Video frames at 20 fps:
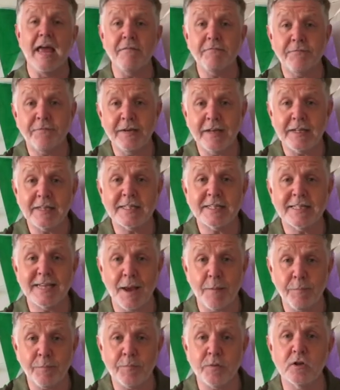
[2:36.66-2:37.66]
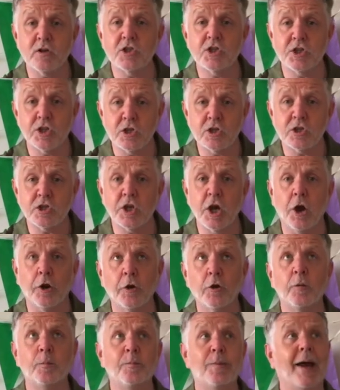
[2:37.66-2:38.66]
if your temperature's
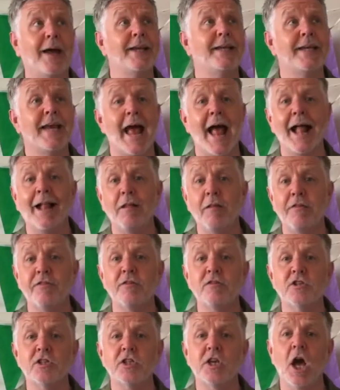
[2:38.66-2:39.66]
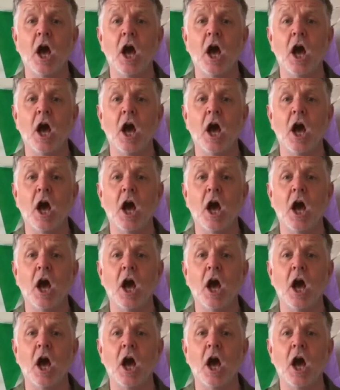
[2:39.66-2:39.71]
gone up and your health has